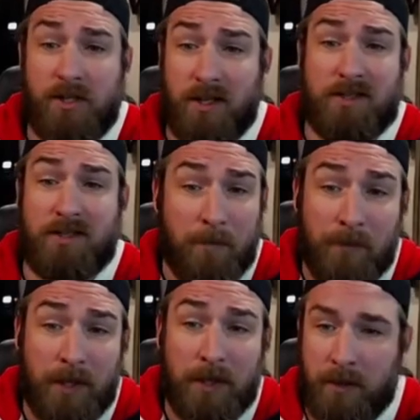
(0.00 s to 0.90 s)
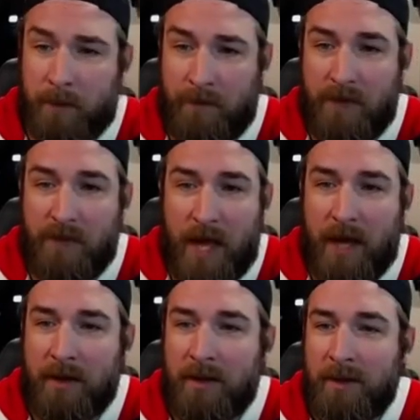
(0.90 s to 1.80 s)
does something to prevent
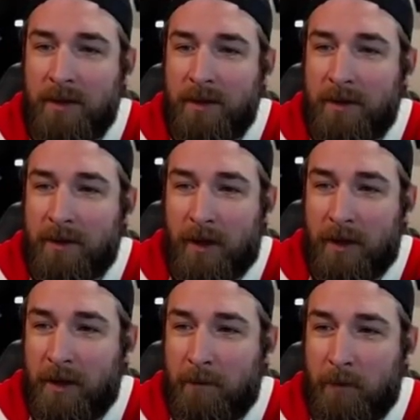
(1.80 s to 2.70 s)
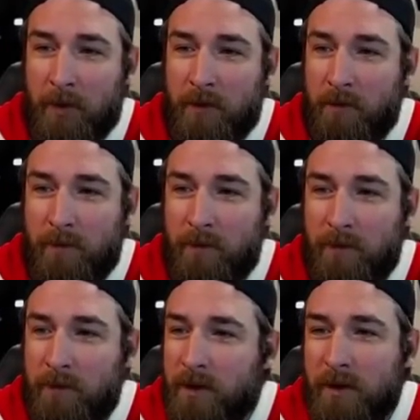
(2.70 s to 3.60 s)
that. I would uh, agree. Put,
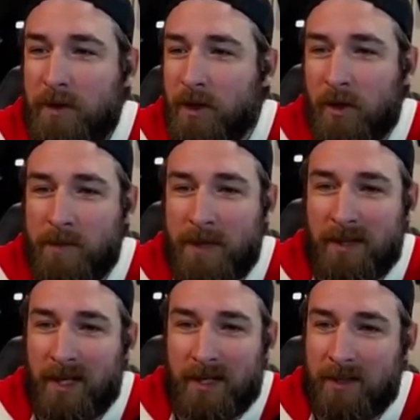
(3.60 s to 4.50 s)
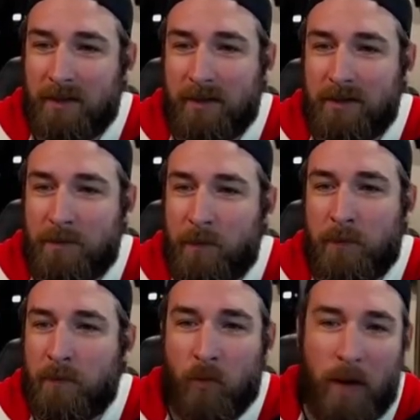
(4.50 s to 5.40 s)
you know what I mean? Like
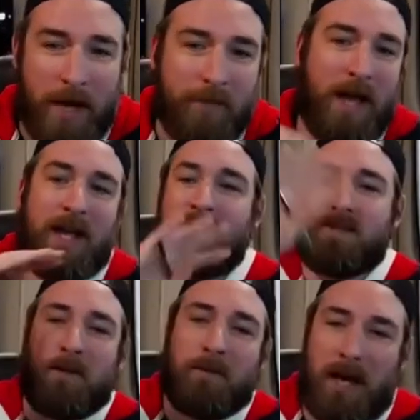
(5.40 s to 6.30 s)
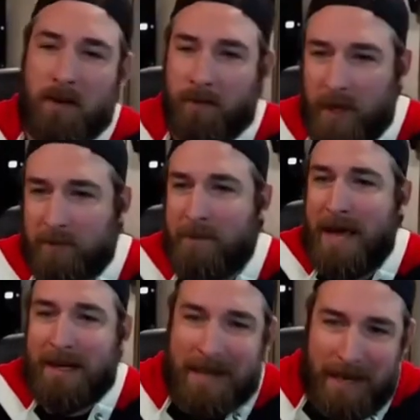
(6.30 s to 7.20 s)
wave hands some kind of like
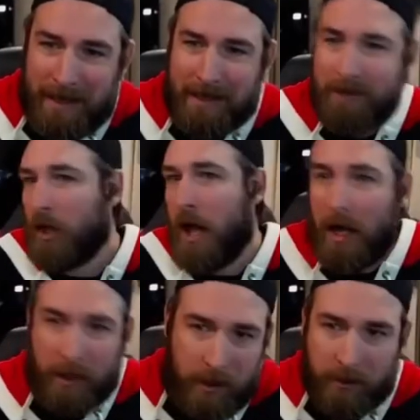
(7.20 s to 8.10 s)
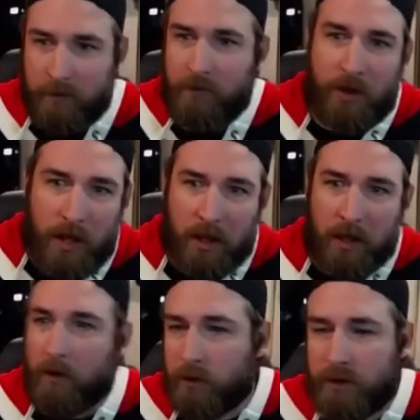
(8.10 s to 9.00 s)
magnetic lock
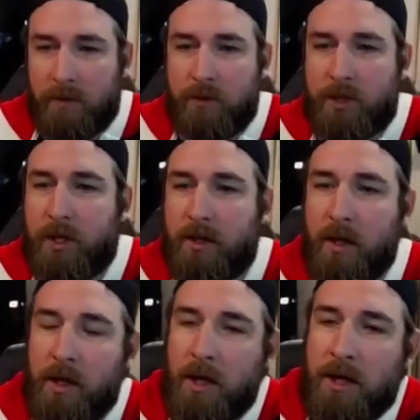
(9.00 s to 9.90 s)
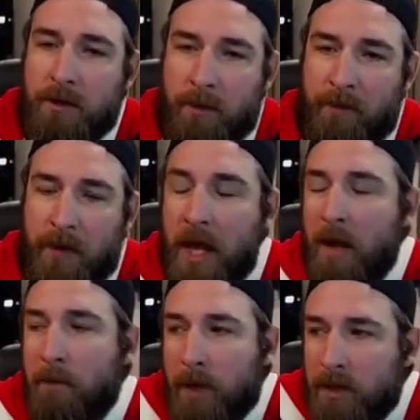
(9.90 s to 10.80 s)
thing or some shit to prevent.
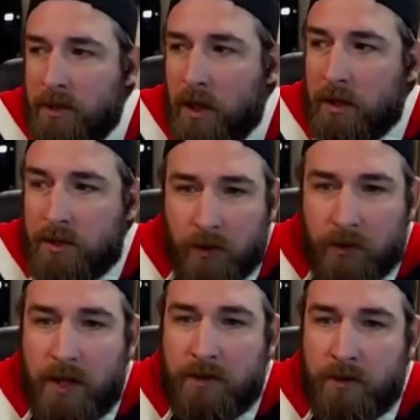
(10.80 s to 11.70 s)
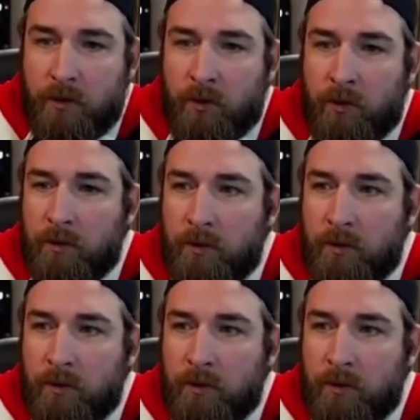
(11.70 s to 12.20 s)
But in, until they do,